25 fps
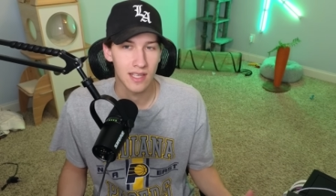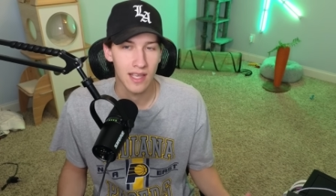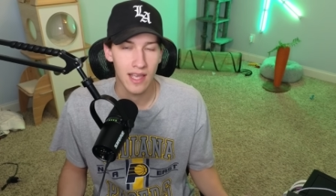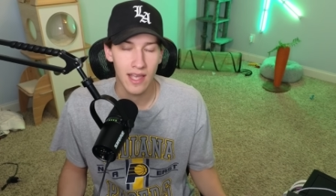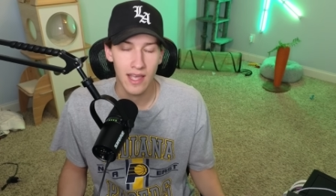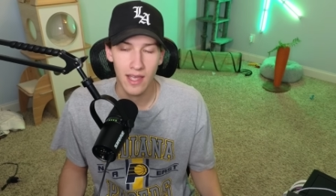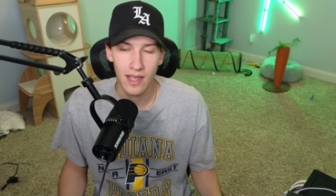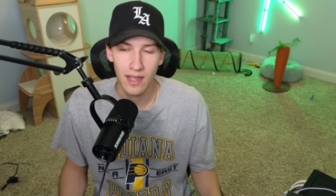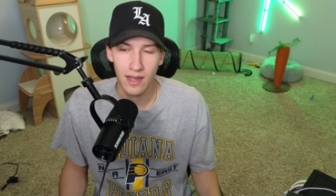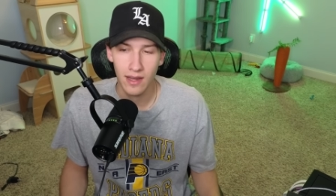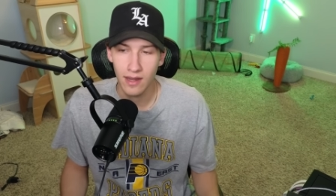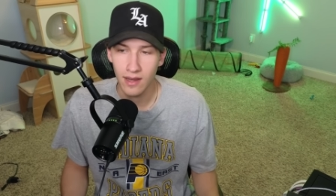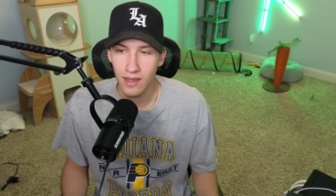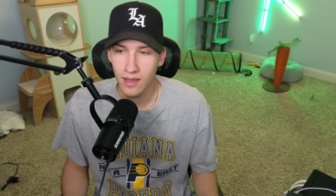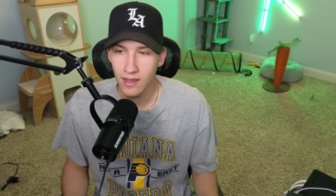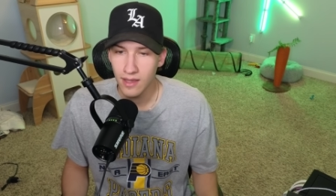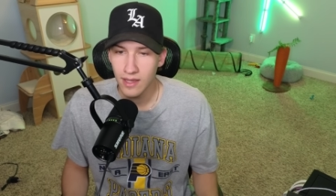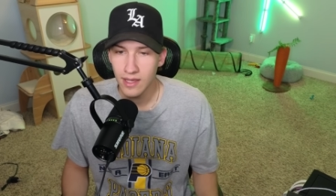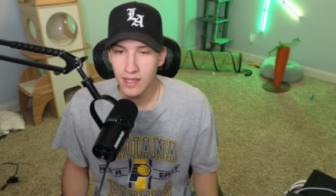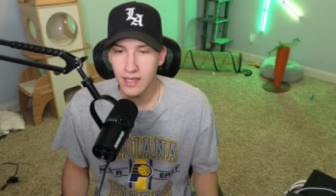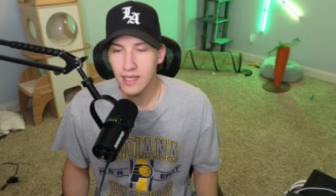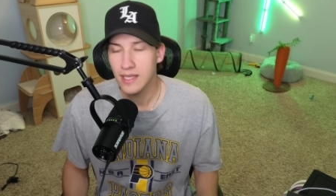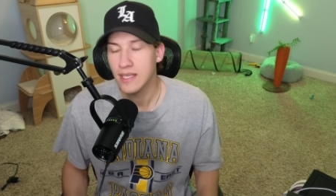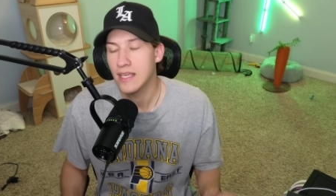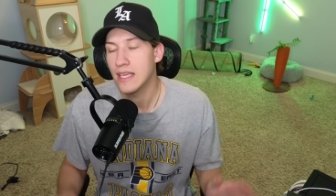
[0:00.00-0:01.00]
And
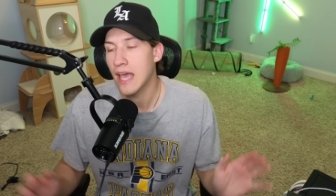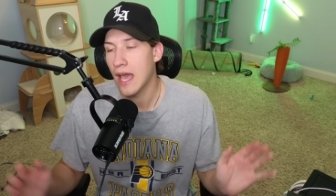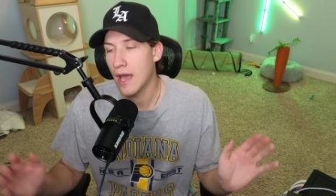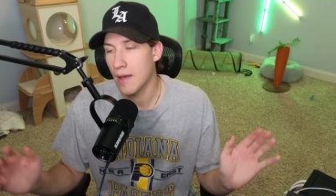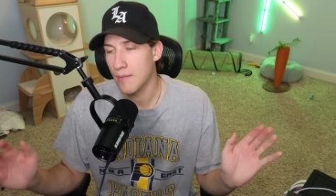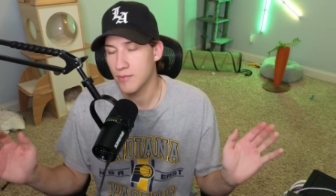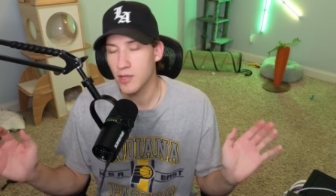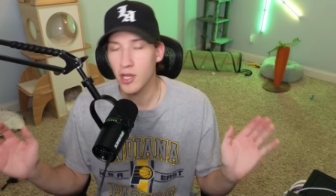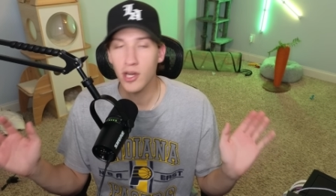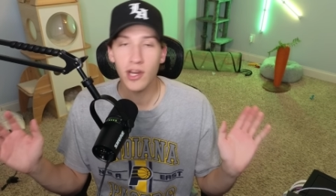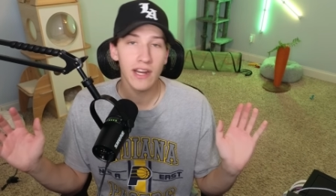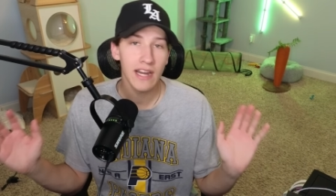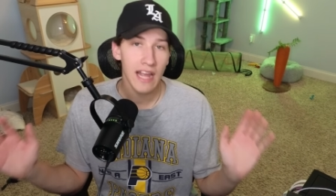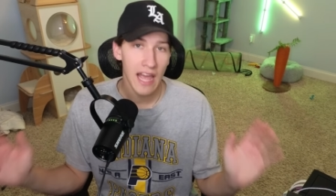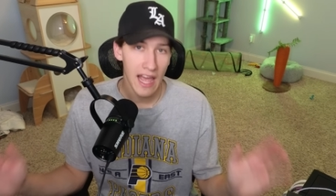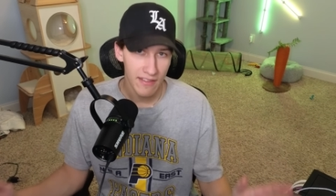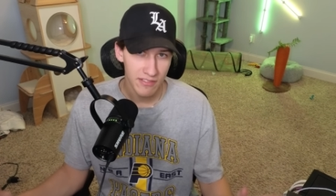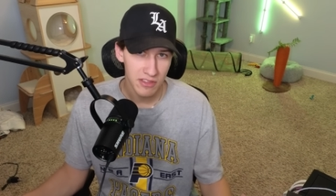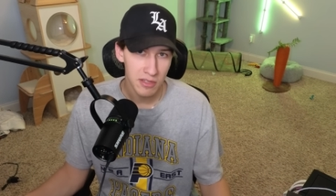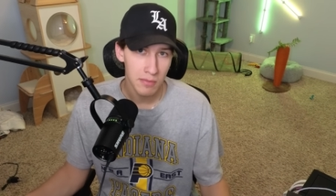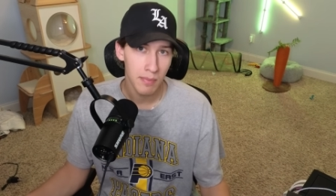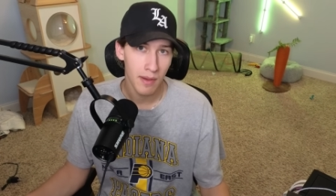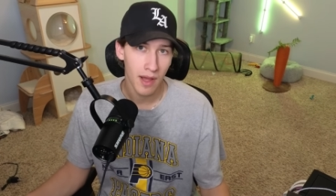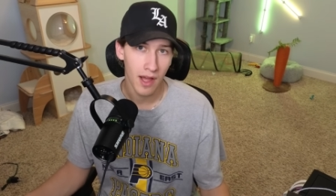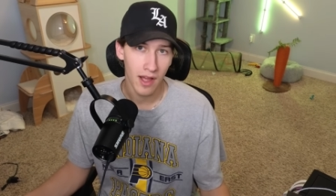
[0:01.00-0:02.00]
yeah, they're going to have
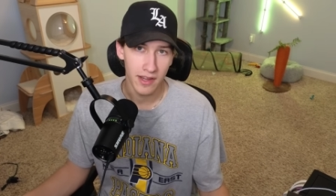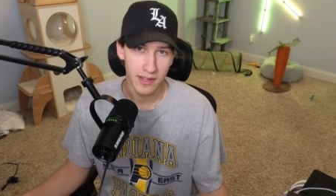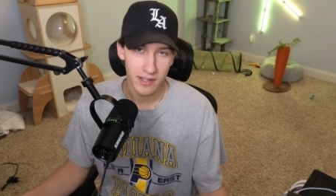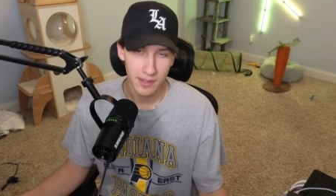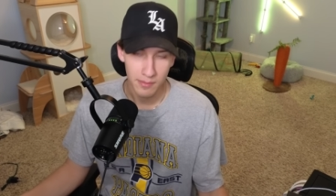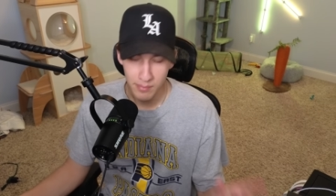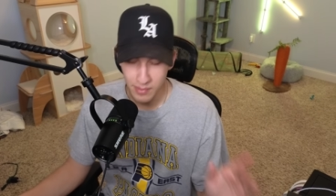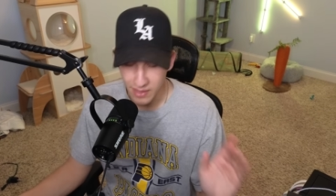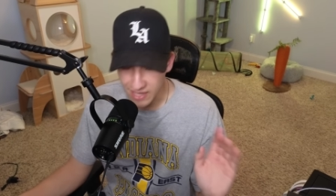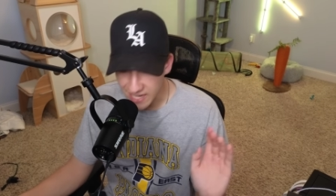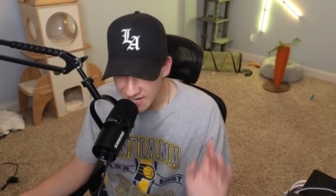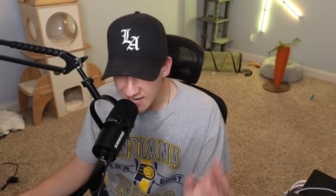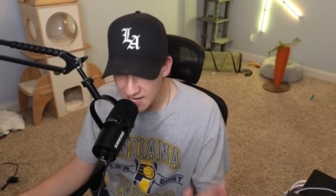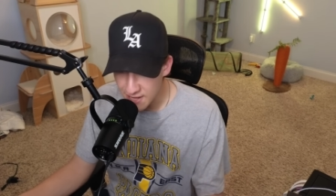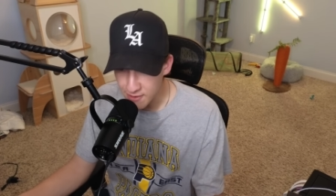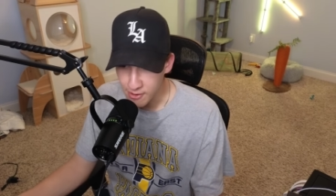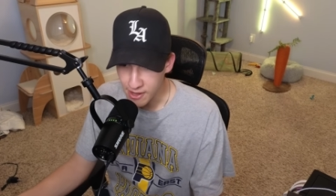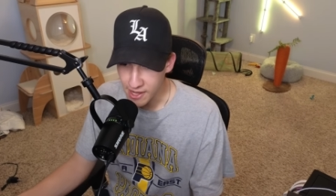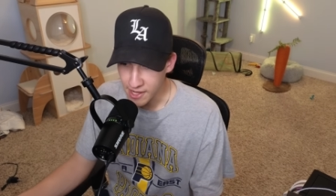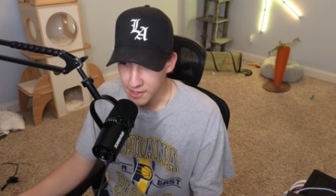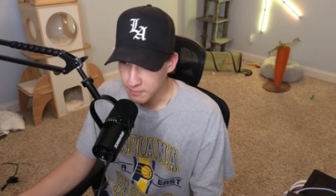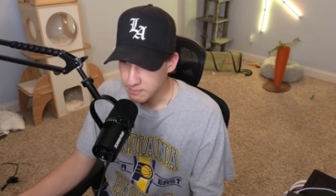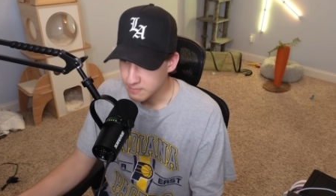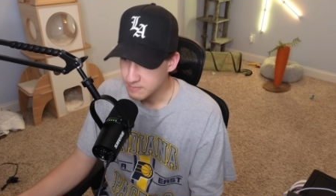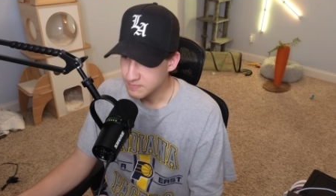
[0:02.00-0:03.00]
to bond. But
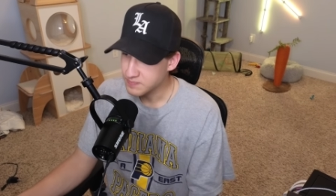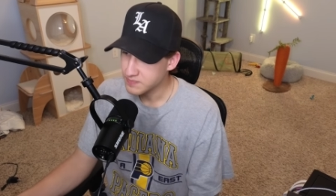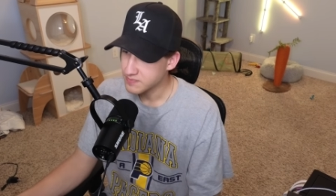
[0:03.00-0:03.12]
anyway,